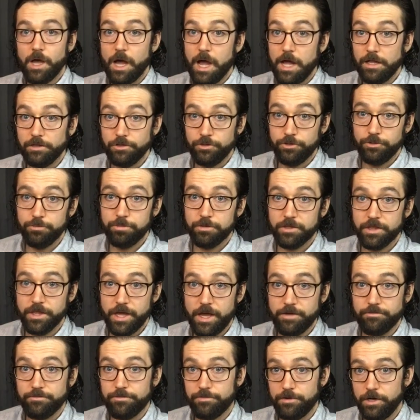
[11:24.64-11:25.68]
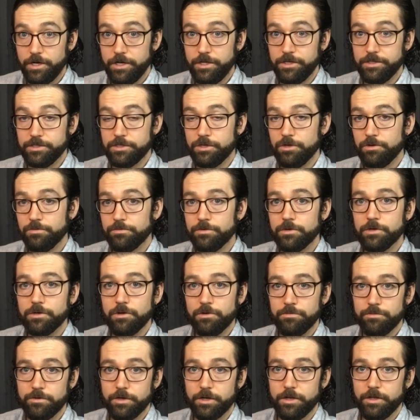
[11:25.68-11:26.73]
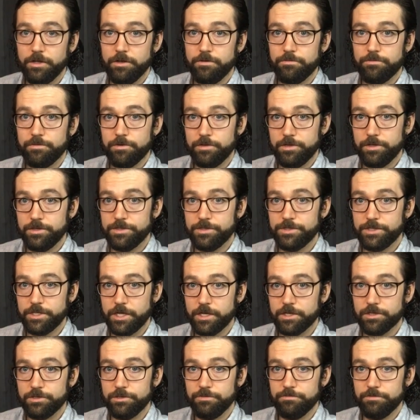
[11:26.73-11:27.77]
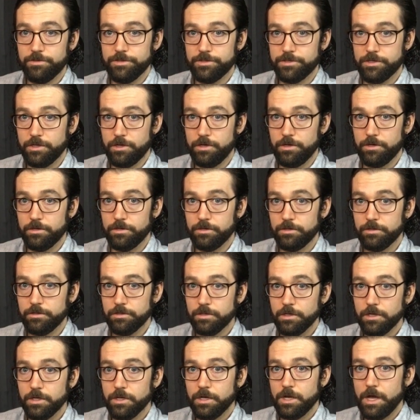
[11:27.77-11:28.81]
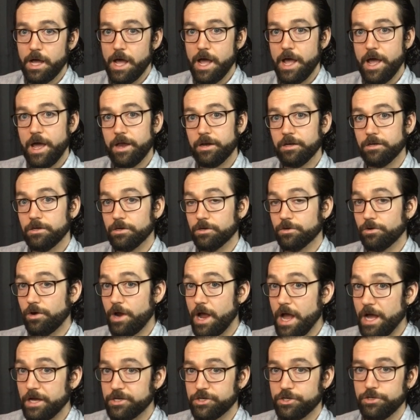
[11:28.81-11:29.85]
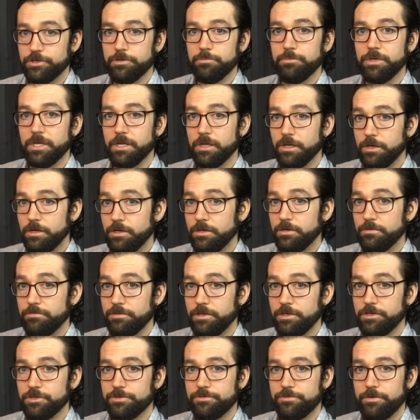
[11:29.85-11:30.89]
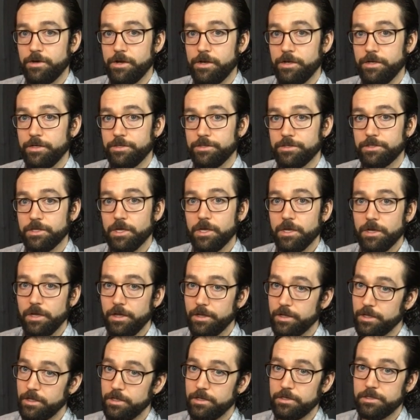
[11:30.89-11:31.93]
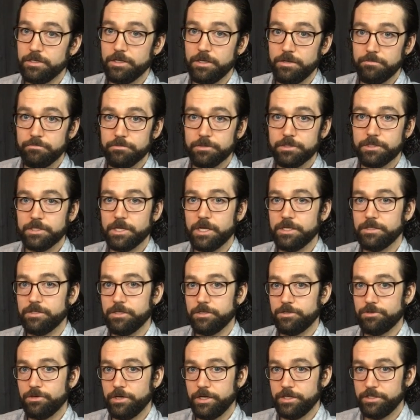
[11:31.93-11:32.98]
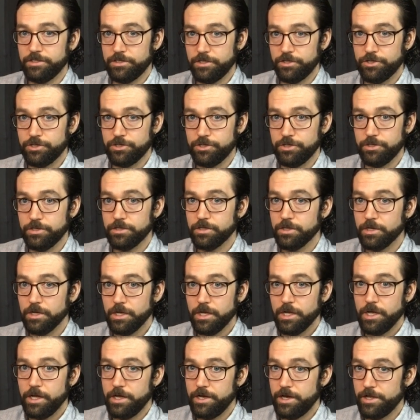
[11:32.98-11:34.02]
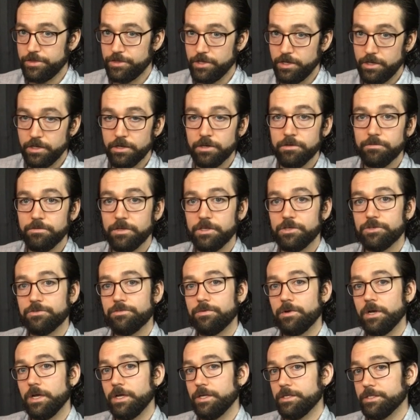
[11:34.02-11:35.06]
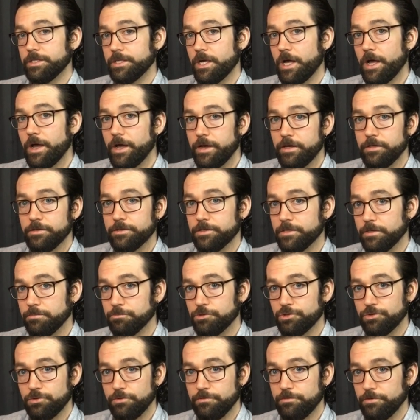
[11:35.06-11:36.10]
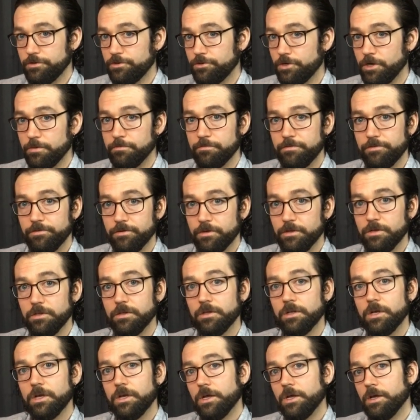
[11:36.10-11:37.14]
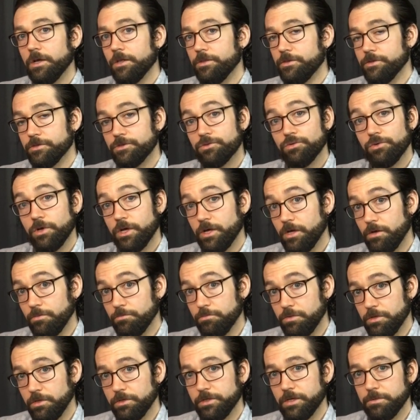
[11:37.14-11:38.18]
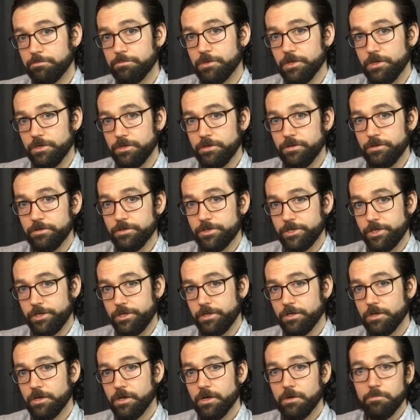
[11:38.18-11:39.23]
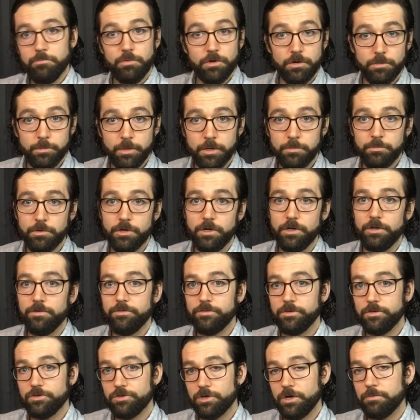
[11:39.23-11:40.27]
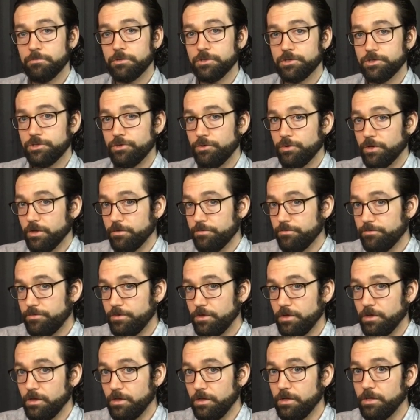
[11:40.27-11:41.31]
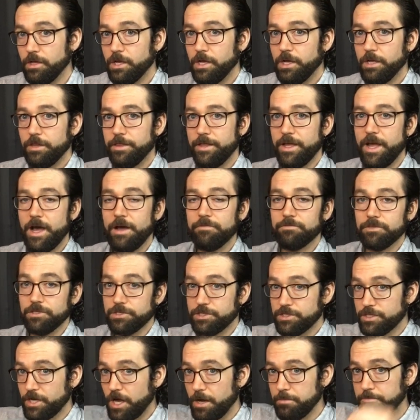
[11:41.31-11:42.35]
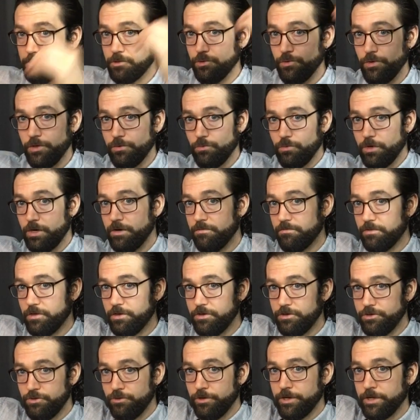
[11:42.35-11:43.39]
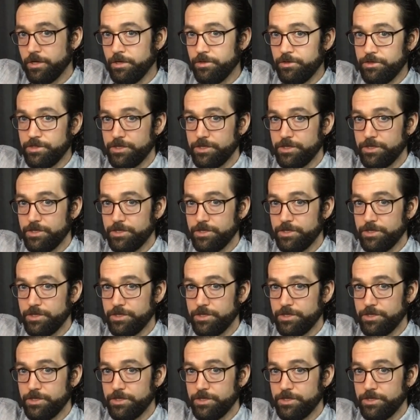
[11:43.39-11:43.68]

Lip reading: I looped that phrase over and over again for this section of the song. I added a crash at the beginning of each phrase, again to emphasize the transition. And at the end of each phrase, I added some sort of a drum fill. This will help build up the energy. But remember, if your drummer's doing a fill, they have to stop doing whatever they're doing on the